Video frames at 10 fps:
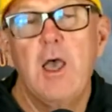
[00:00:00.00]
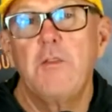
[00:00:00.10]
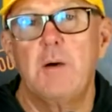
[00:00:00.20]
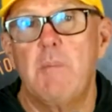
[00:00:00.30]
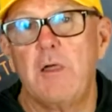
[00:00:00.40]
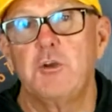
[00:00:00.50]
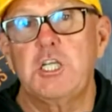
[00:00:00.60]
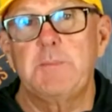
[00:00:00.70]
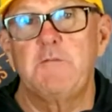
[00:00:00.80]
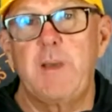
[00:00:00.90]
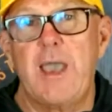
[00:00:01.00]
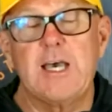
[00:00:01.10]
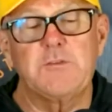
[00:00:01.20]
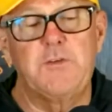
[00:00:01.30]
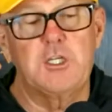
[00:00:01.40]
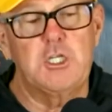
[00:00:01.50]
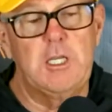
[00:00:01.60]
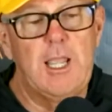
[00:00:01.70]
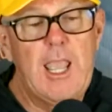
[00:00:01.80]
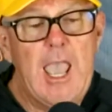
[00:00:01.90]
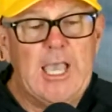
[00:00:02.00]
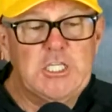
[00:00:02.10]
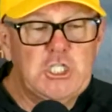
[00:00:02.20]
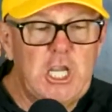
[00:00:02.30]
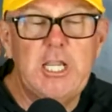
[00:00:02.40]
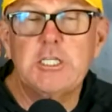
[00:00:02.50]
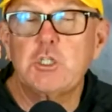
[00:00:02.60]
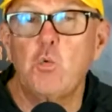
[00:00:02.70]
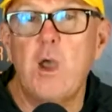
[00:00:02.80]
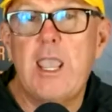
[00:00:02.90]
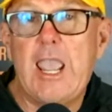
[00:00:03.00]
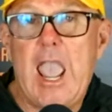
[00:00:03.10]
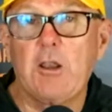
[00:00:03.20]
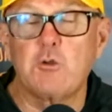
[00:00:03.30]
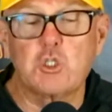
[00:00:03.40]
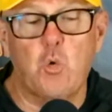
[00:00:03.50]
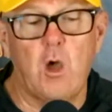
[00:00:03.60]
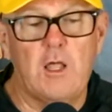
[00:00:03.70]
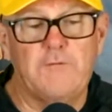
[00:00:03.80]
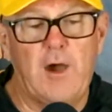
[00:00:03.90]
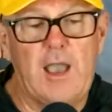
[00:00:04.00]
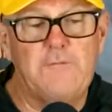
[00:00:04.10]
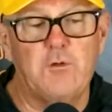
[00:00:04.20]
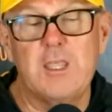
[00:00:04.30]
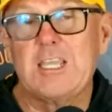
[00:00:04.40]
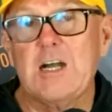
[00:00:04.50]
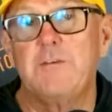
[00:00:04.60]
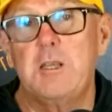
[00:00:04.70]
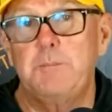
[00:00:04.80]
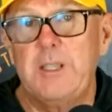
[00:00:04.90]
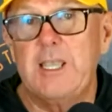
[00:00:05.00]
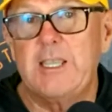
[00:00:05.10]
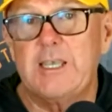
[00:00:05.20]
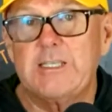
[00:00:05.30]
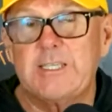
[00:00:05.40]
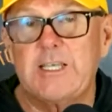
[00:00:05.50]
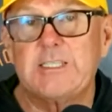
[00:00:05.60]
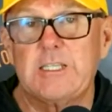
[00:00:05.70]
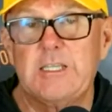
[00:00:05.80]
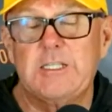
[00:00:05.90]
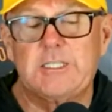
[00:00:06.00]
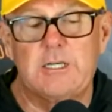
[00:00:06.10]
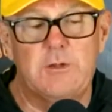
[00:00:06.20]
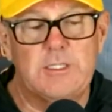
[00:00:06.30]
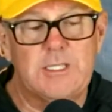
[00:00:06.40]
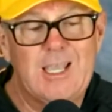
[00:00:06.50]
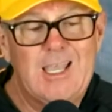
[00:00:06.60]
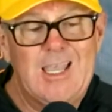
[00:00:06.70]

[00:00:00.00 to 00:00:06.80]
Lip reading: the mothership of bass fishing, has changed the way anglers qualify for the coveted BASS Elite Series.